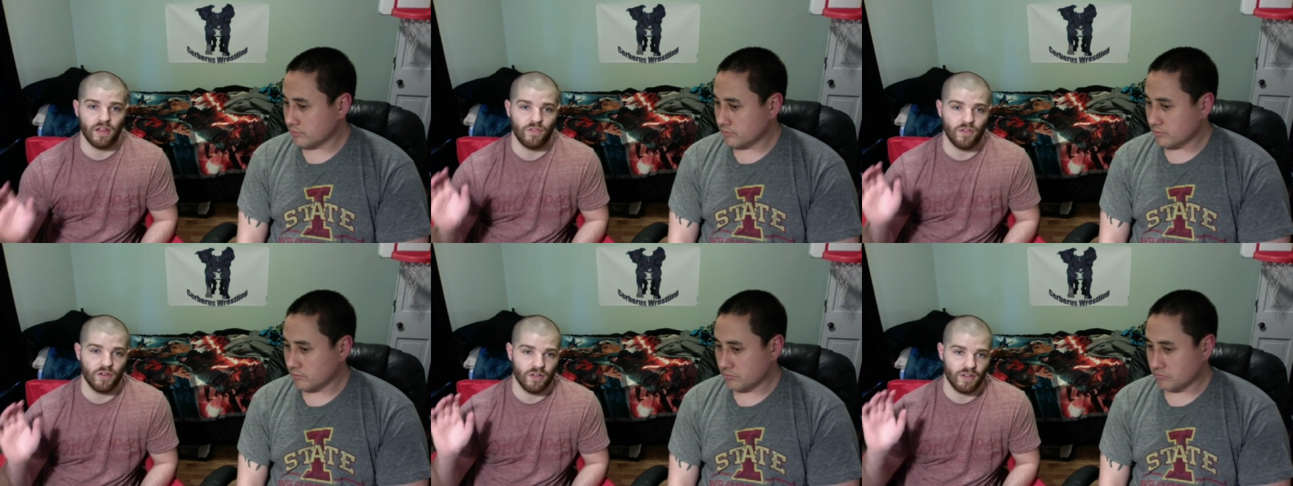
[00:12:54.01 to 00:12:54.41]

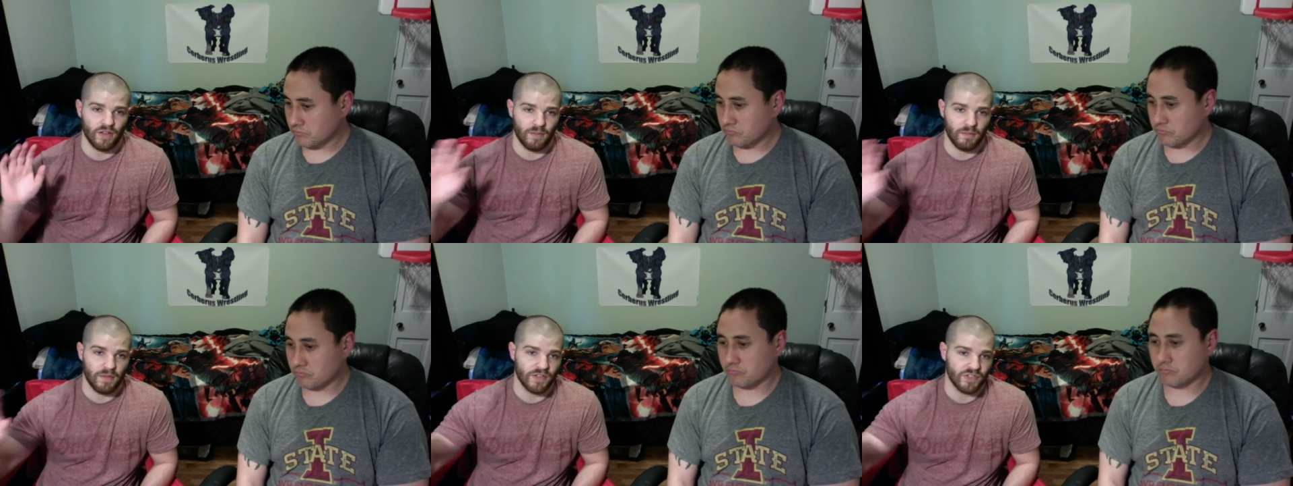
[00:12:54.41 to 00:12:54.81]
Speaker 1: if you're in like
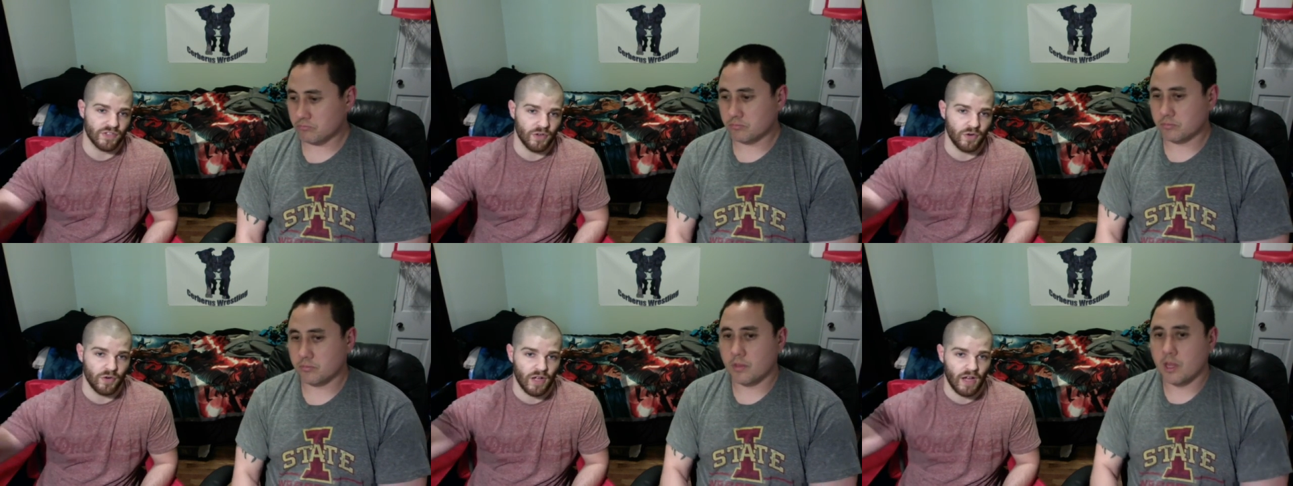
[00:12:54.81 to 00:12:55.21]
mm-hmm.
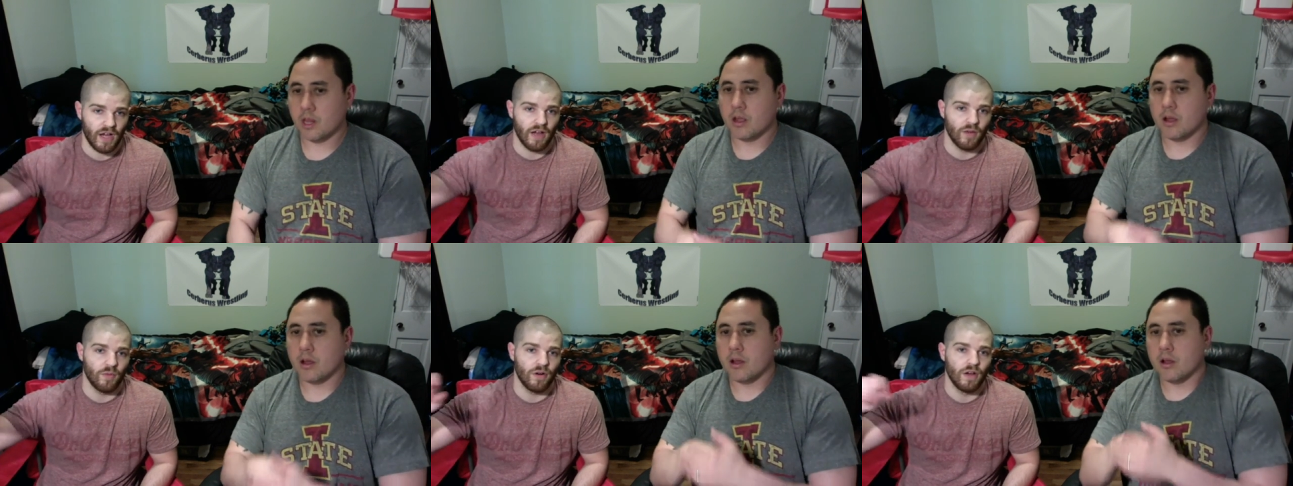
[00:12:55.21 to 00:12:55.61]
Minnesota,
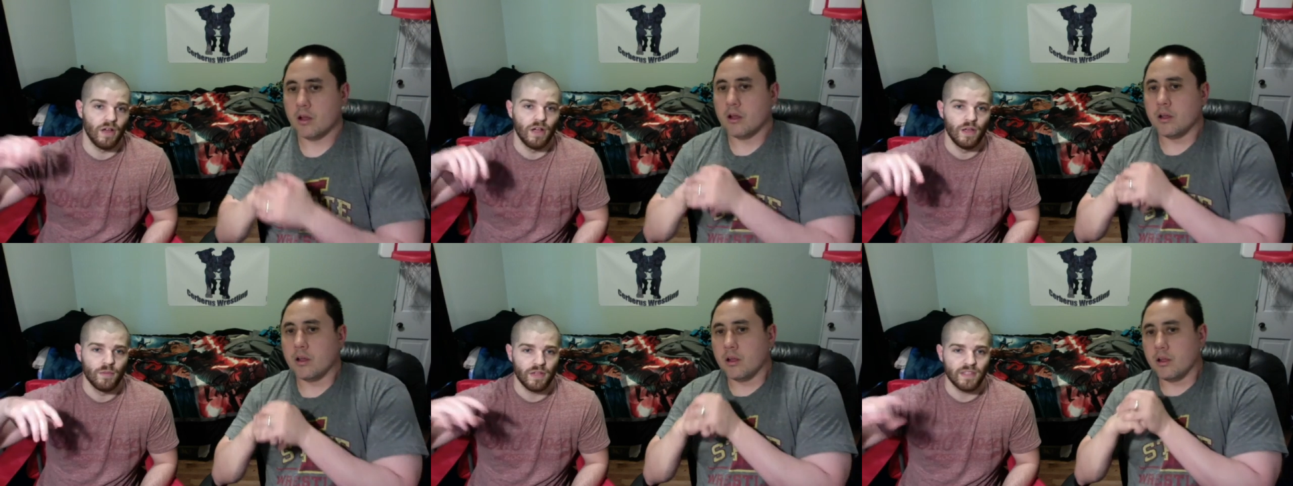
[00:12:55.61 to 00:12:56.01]
mm-hmm. Iowa,
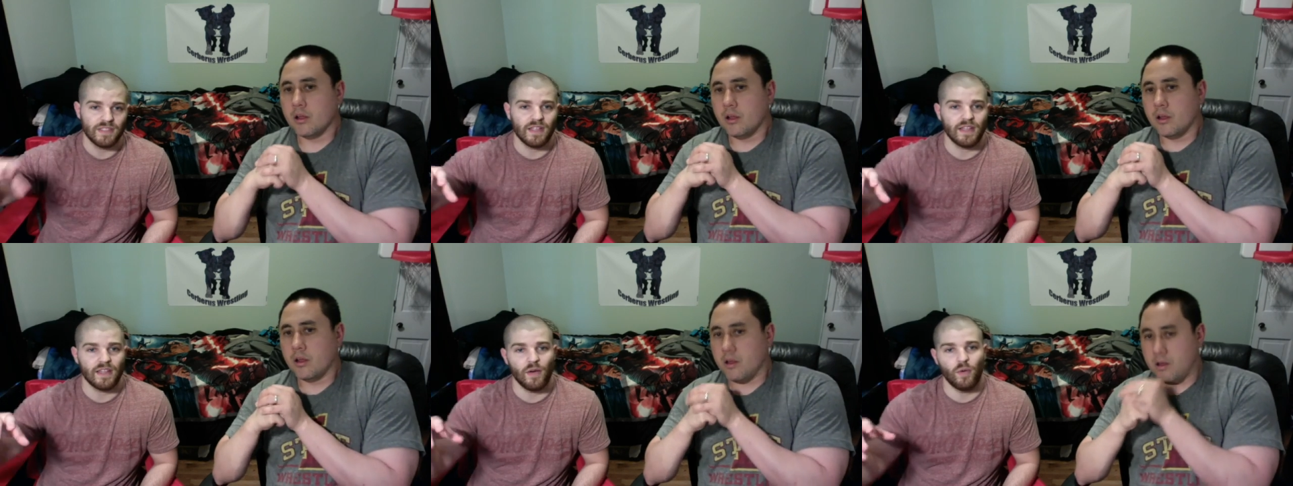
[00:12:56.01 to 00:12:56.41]
places
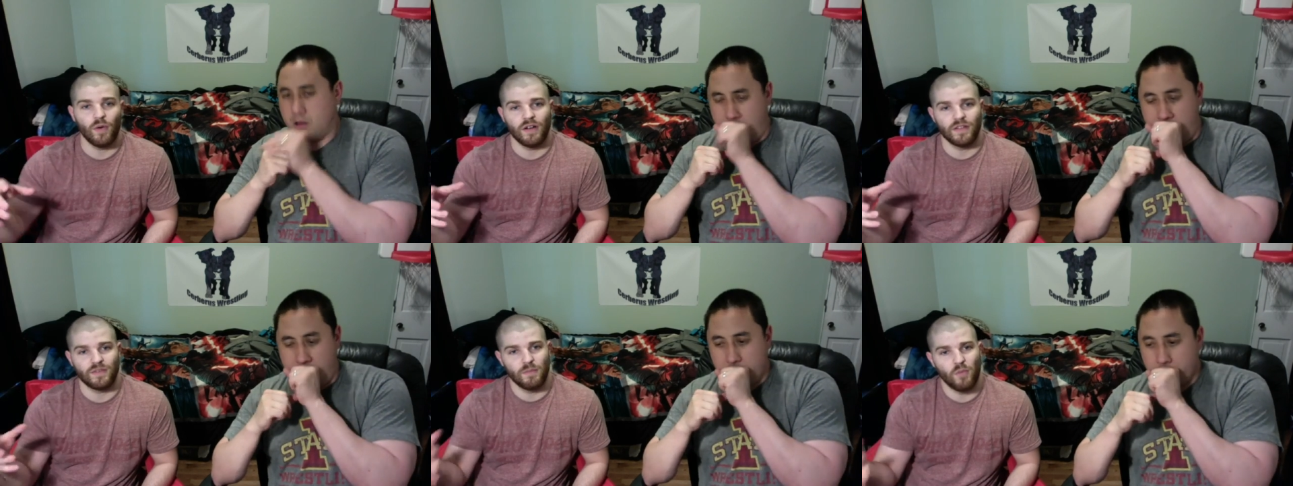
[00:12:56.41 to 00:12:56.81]
like that where
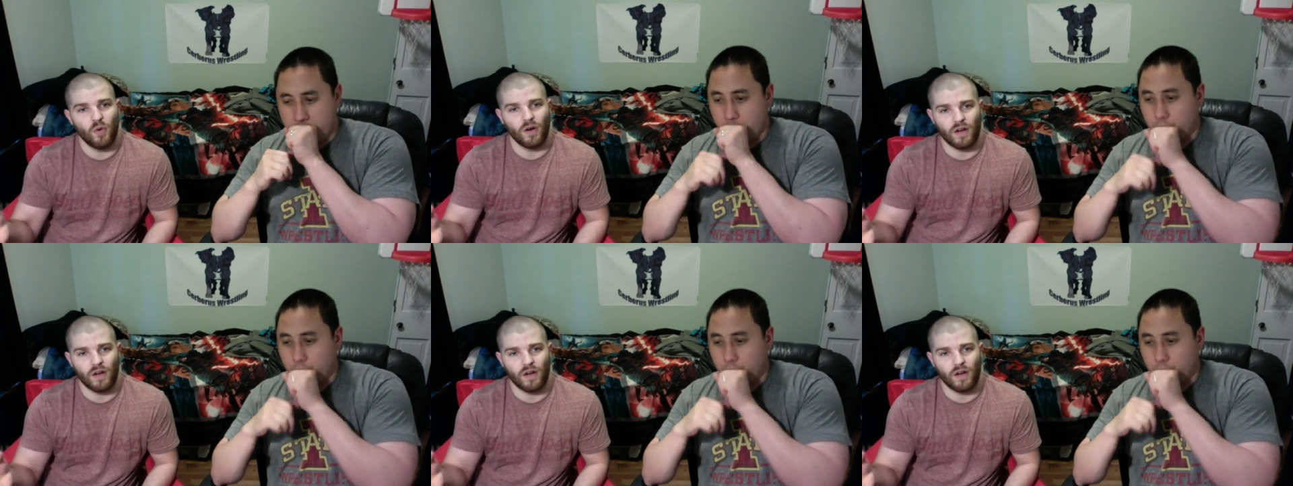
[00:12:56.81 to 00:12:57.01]
it's more